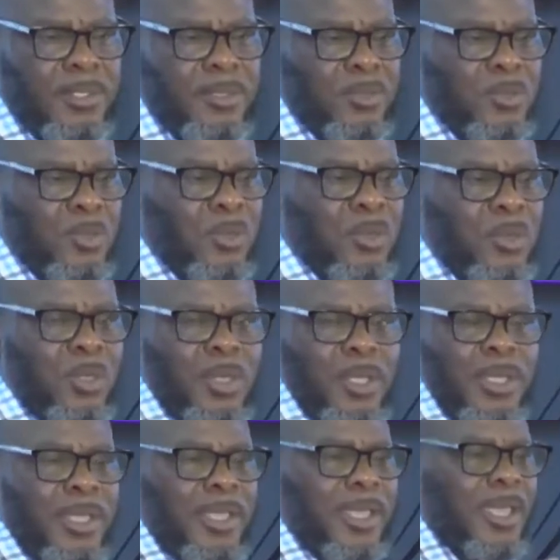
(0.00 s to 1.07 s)
So
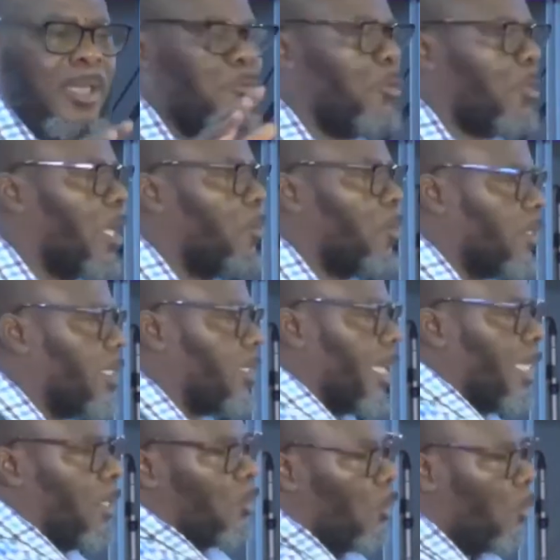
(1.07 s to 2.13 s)
every other person that
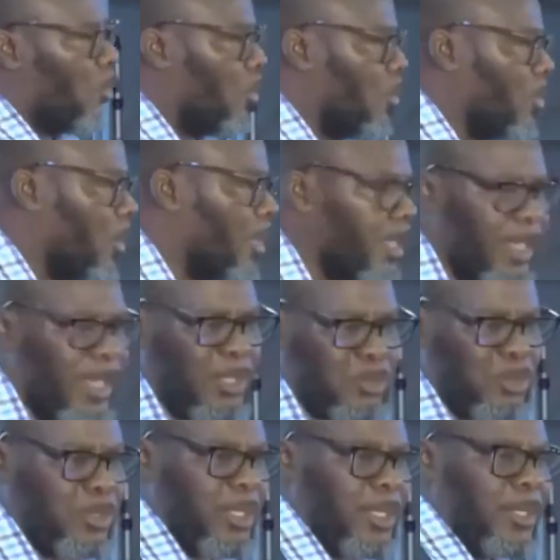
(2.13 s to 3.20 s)
I know here
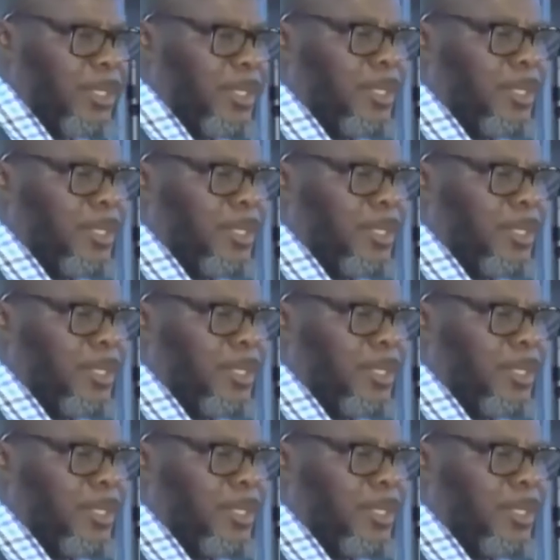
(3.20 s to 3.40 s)
today,